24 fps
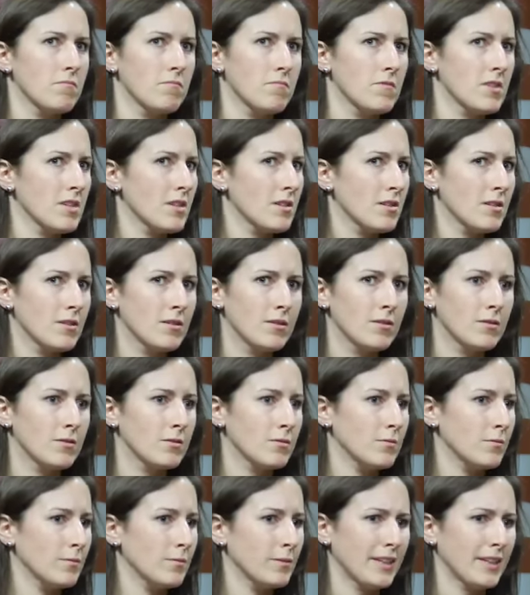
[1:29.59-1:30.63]

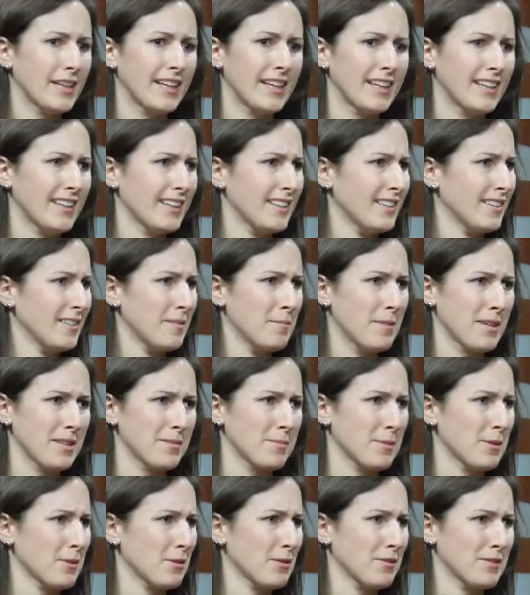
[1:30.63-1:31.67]
No, again, it makes
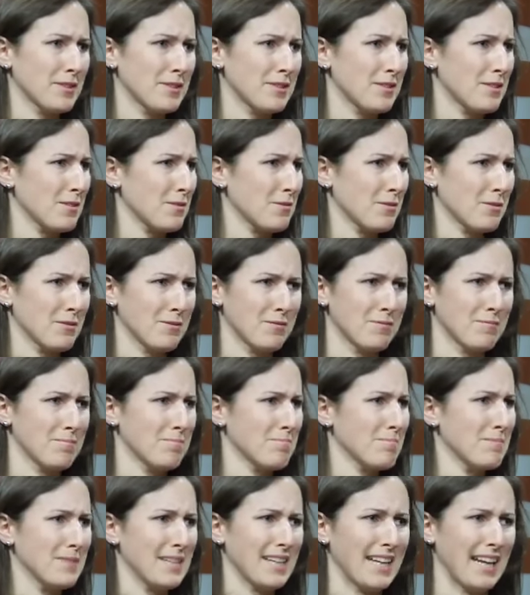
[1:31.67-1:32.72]
me nervous to sort of
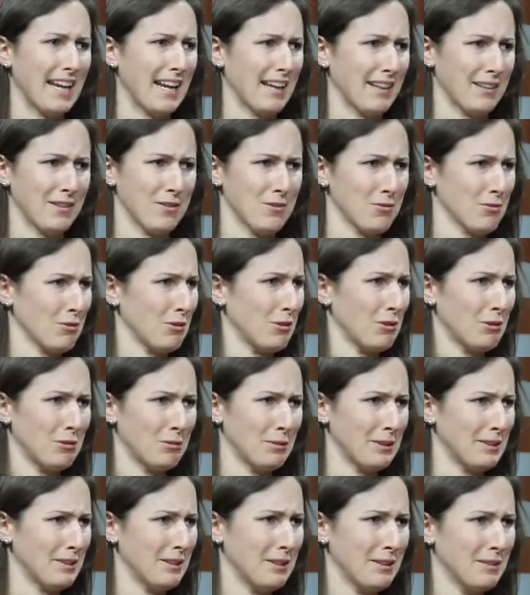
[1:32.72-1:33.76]
get out of control
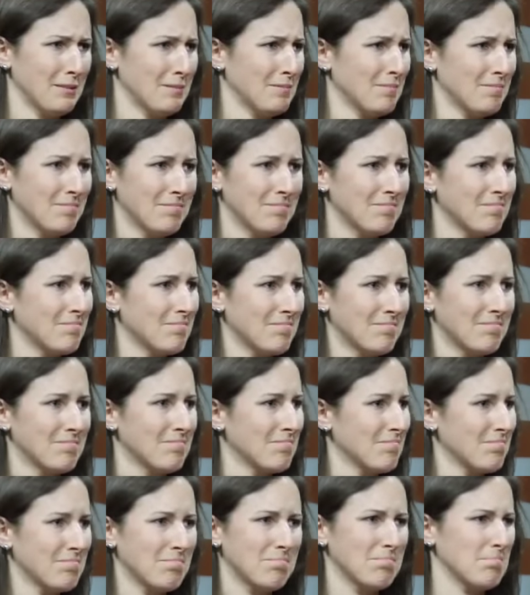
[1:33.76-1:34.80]
with okay.
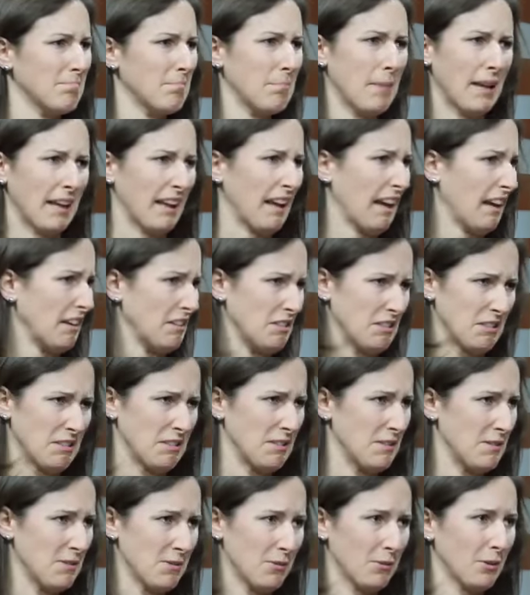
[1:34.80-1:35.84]

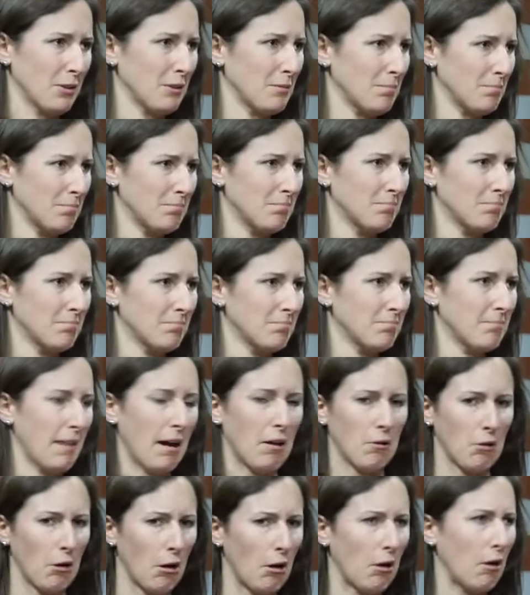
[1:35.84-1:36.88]
medications or
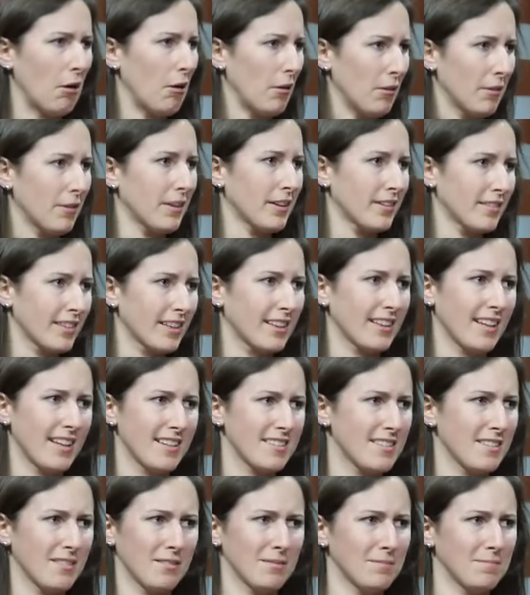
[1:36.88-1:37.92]
alcohol, things like
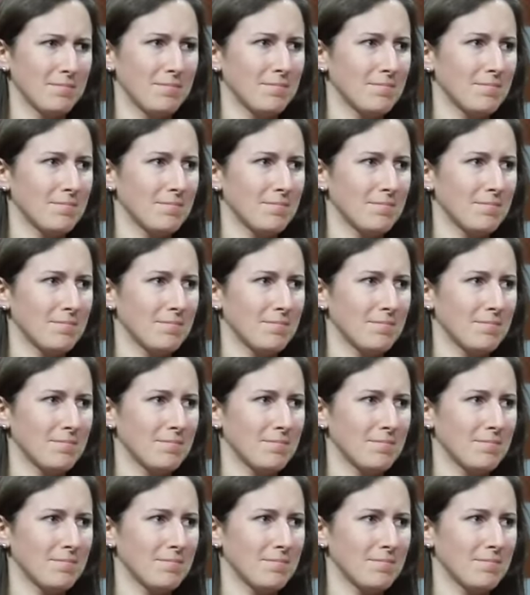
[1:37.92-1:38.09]
that, so,